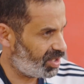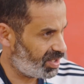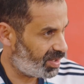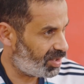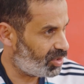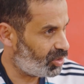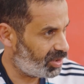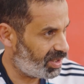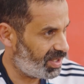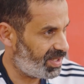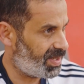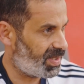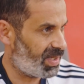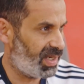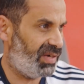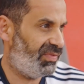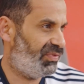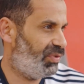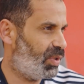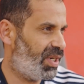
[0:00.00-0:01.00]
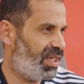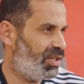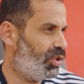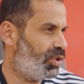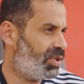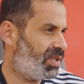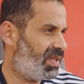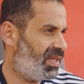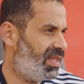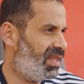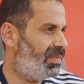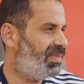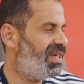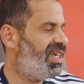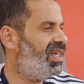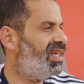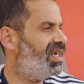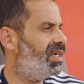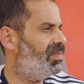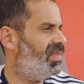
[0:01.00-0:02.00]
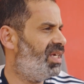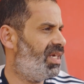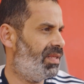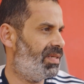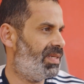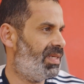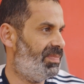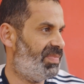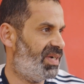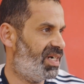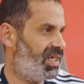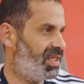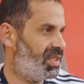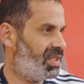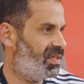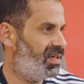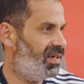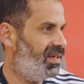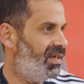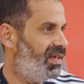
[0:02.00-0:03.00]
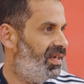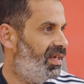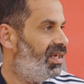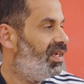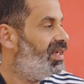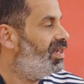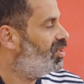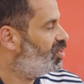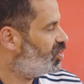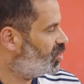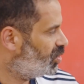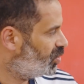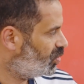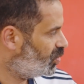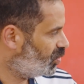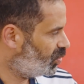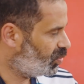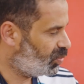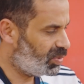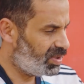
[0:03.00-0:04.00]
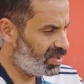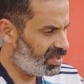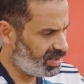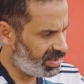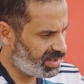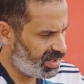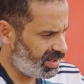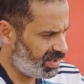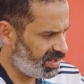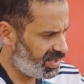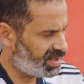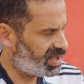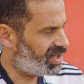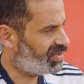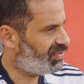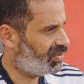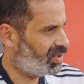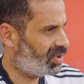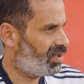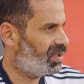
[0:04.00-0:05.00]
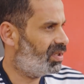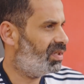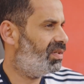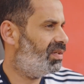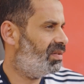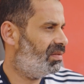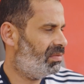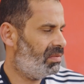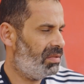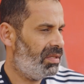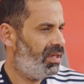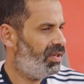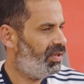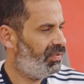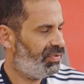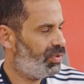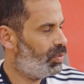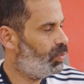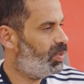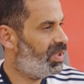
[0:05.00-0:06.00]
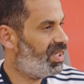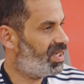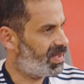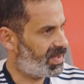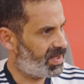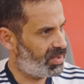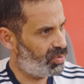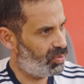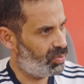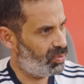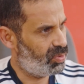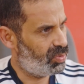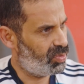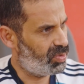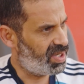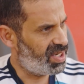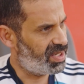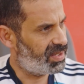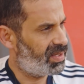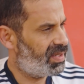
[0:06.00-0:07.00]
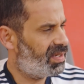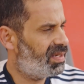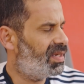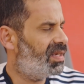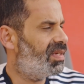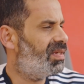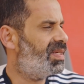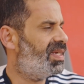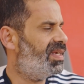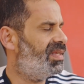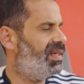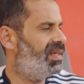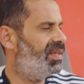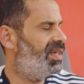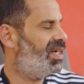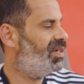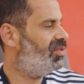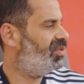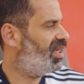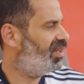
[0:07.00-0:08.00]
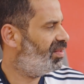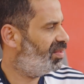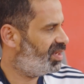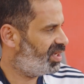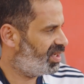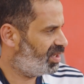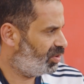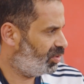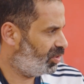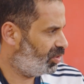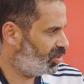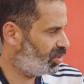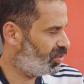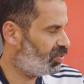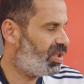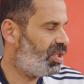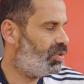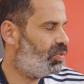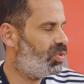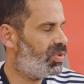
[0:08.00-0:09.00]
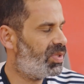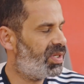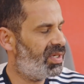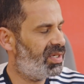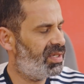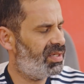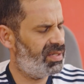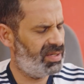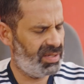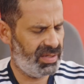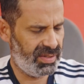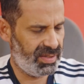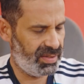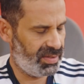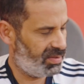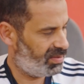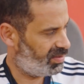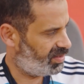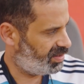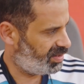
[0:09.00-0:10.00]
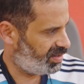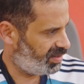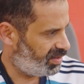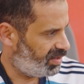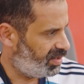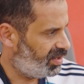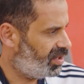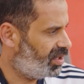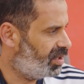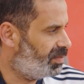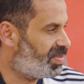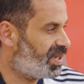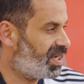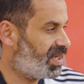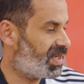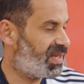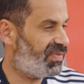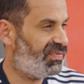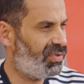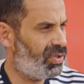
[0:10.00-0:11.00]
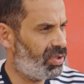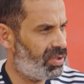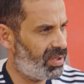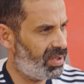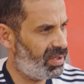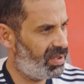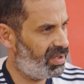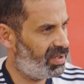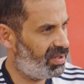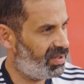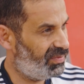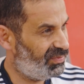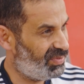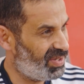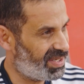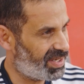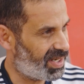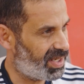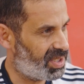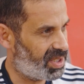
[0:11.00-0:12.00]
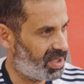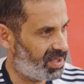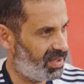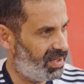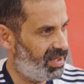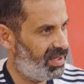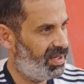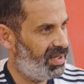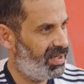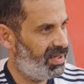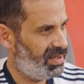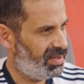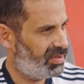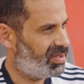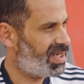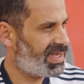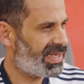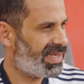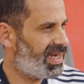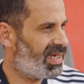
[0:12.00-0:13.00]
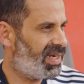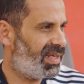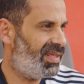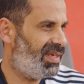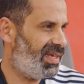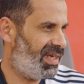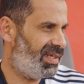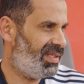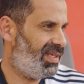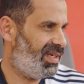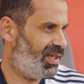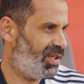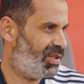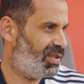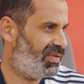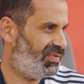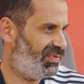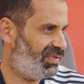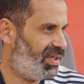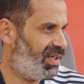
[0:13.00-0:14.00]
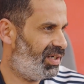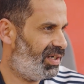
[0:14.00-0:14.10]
the oil itself. You cannot, in the beginning, make the separation. Mm-hmm. So we let it for a few weeks to get settled down, and then you use a press for filtration. Okay. Just like the idea of